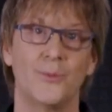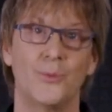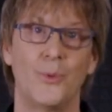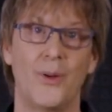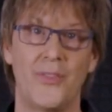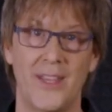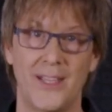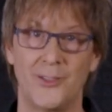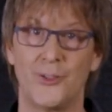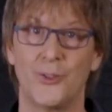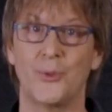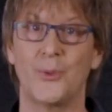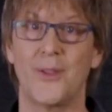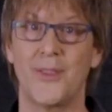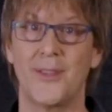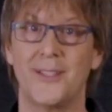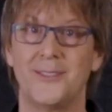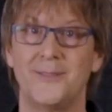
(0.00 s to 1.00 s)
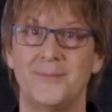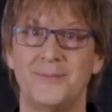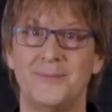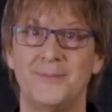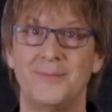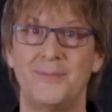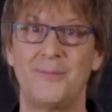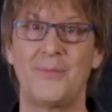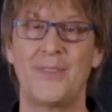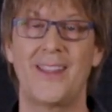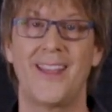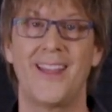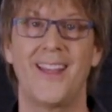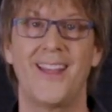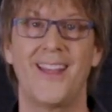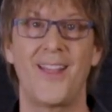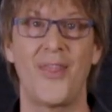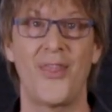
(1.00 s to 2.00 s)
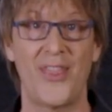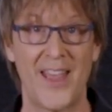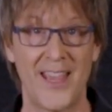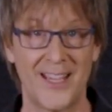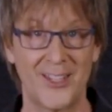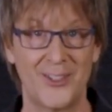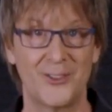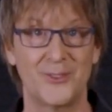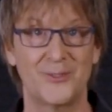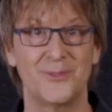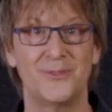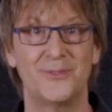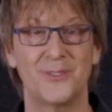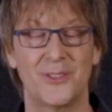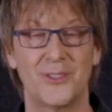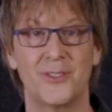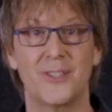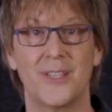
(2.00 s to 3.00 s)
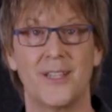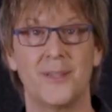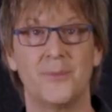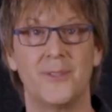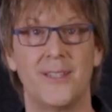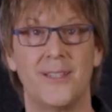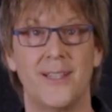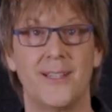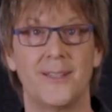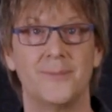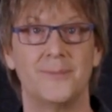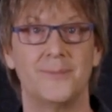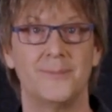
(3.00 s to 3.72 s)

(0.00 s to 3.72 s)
what they do with it. Thank you for your time today.